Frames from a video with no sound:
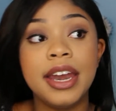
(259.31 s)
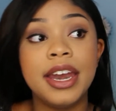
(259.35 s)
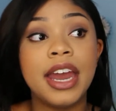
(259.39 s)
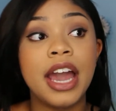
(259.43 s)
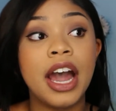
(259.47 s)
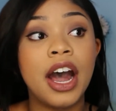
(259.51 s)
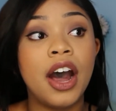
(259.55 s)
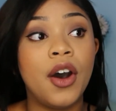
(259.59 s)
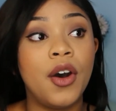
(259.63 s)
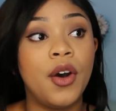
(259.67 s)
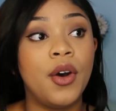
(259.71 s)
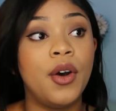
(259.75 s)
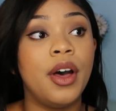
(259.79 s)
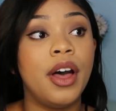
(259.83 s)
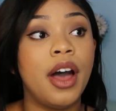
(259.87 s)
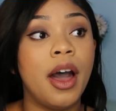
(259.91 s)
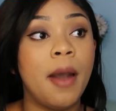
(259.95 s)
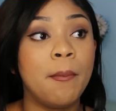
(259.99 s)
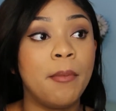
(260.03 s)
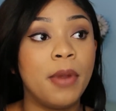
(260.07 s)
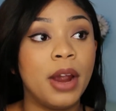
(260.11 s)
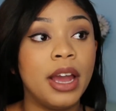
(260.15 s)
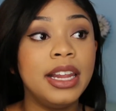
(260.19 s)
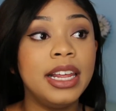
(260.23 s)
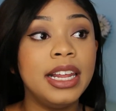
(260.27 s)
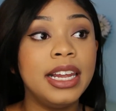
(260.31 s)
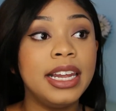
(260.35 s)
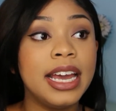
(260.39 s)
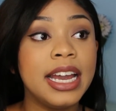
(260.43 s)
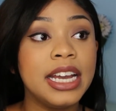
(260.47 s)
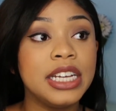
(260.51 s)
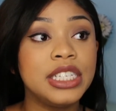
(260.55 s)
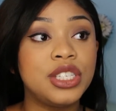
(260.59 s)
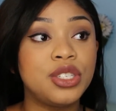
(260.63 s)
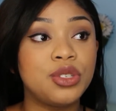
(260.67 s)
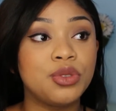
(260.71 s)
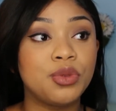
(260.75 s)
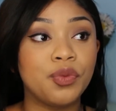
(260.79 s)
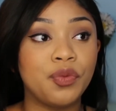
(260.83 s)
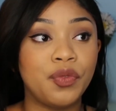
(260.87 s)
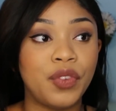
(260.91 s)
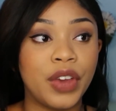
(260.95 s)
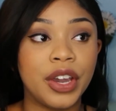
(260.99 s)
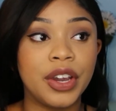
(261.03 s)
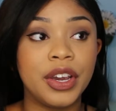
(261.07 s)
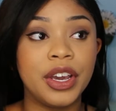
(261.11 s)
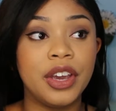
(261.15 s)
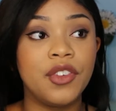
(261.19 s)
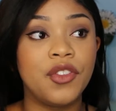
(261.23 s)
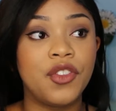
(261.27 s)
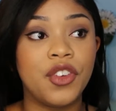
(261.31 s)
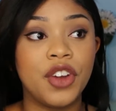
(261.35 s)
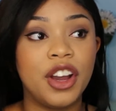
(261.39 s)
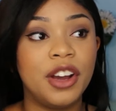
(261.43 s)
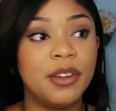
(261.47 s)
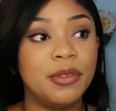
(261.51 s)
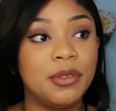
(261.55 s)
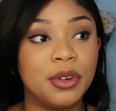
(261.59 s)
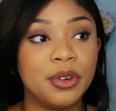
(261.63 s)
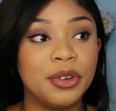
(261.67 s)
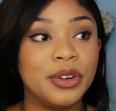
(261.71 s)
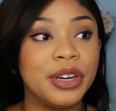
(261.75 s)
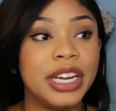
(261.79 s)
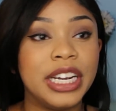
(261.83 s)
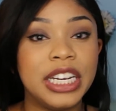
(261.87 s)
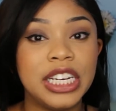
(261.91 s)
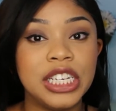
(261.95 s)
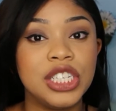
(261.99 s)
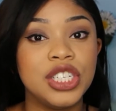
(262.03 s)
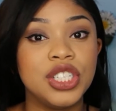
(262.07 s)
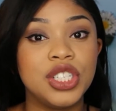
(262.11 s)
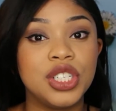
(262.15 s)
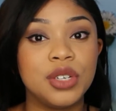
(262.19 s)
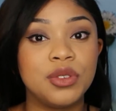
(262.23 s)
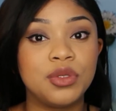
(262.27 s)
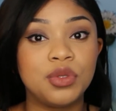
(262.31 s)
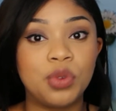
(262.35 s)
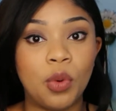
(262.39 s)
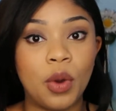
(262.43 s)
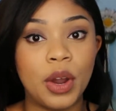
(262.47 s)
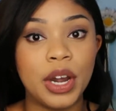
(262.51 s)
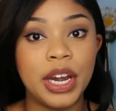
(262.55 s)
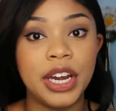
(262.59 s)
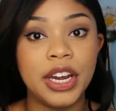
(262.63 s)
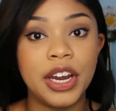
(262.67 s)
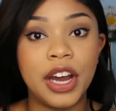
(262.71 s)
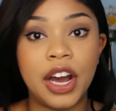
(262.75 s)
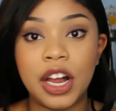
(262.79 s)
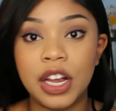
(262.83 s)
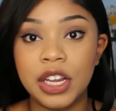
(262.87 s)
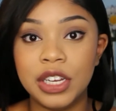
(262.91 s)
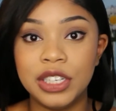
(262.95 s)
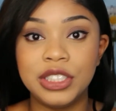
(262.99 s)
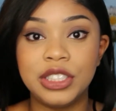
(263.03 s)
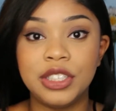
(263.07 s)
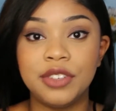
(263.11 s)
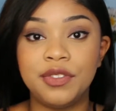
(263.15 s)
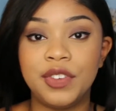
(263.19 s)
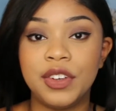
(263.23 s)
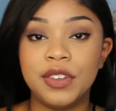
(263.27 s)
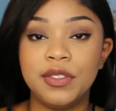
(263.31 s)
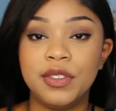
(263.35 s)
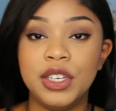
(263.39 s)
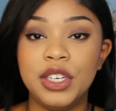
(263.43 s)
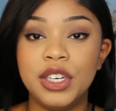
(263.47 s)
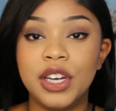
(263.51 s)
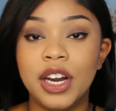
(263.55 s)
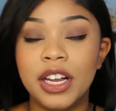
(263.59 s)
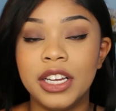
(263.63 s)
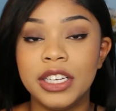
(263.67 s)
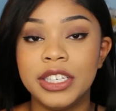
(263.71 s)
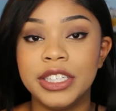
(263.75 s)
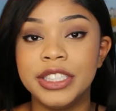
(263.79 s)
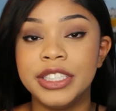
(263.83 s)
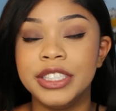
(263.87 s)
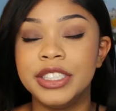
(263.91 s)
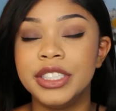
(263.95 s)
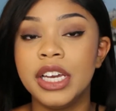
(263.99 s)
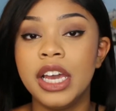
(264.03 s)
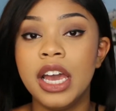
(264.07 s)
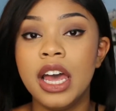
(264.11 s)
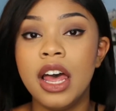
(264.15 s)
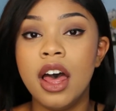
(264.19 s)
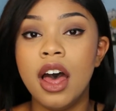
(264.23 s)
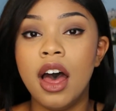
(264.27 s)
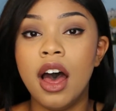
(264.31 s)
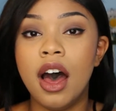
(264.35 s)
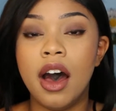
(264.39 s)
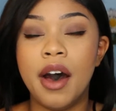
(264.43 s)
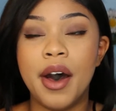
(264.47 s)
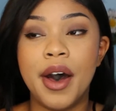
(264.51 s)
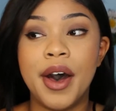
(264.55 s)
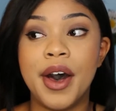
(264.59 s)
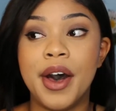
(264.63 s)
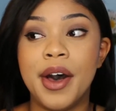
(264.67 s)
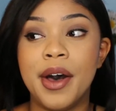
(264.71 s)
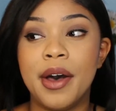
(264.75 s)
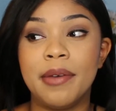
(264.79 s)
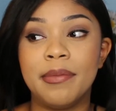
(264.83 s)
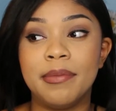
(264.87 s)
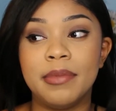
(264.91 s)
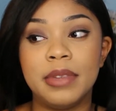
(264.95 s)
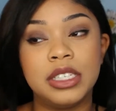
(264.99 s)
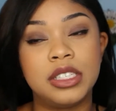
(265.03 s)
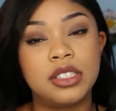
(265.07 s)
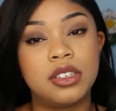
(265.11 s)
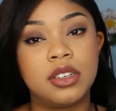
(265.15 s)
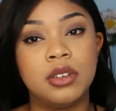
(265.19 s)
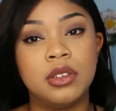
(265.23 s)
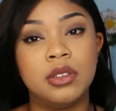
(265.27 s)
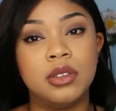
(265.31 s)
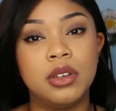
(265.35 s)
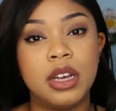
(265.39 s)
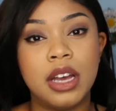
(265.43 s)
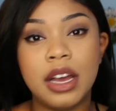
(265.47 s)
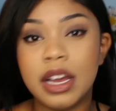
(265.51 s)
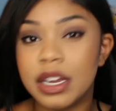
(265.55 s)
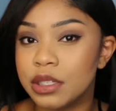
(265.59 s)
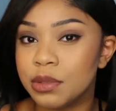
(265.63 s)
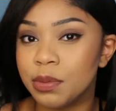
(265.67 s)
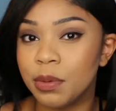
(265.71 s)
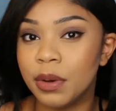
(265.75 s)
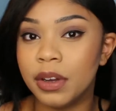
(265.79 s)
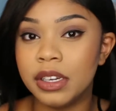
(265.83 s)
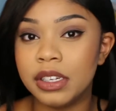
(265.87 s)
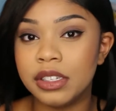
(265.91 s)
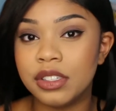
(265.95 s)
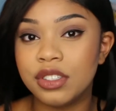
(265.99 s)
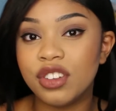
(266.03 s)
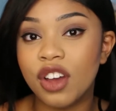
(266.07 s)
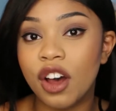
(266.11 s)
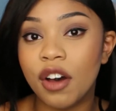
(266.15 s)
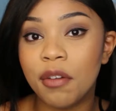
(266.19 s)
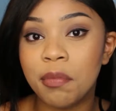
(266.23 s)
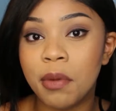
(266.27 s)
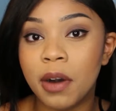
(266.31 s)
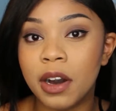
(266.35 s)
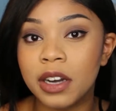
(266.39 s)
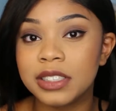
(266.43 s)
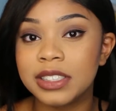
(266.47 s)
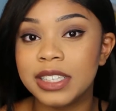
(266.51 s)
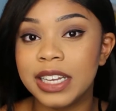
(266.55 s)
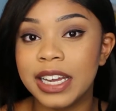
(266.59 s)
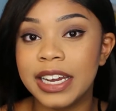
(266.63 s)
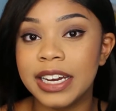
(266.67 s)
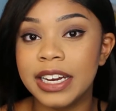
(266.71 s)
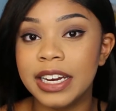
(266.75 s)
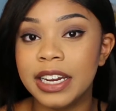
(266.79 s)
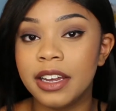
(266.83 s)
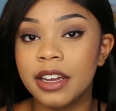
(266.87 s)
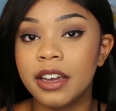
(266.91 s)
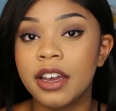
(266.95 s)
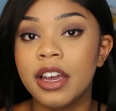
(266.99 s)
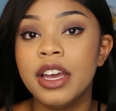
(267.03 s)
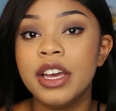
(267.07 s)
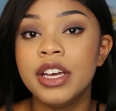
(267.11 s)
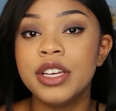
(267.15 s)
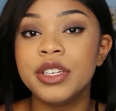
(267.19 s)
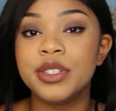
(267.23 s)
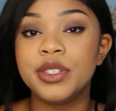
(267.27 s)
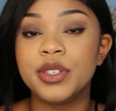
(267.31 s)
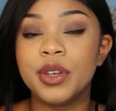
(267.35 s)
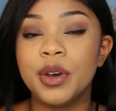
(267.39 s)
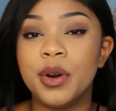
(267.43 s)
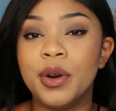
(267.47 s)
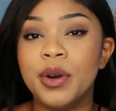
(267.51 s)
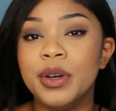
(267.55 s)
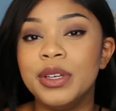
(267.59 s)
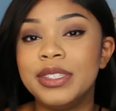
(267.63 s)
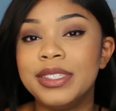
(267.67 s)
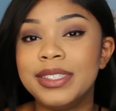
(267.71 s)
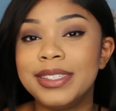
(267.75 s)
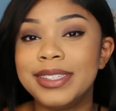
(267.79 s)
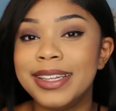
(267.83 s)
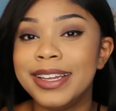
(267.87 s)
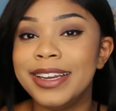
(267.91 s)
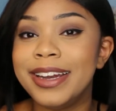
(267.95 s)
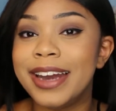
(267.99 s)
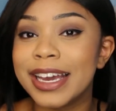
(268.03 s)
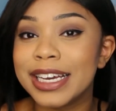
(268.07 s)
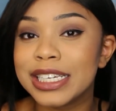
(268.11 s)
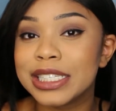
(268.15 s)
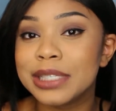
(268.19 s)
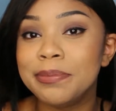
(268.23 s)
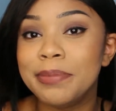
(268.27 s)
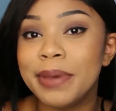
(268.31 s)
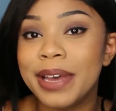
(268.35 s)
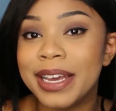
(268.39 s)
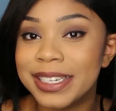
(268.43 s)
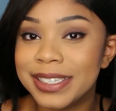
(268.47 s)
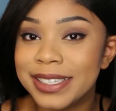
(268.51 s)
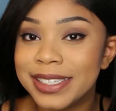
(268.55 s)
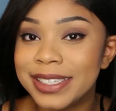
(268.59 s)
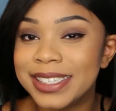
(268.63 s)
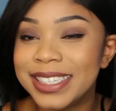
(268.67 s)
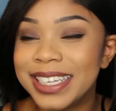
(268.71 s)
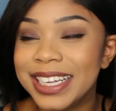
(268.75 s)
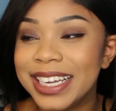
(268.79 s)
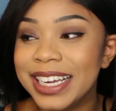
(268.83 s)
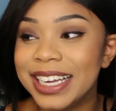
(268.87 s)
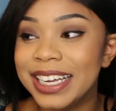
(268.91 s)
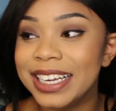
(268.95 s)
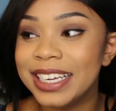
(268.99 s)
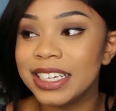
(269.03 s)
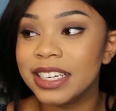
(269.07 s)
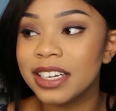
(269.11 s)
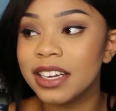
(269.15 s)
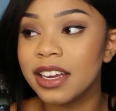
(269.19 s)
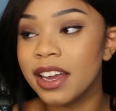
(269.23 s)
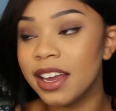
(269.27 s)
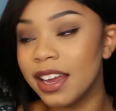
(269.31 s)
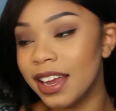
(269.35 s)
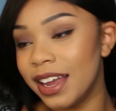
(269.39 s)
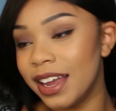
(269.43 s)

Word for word: Now umbrella lights vary from a range of $20 to $50. So as well as softbox lighting. So it's the next best thing.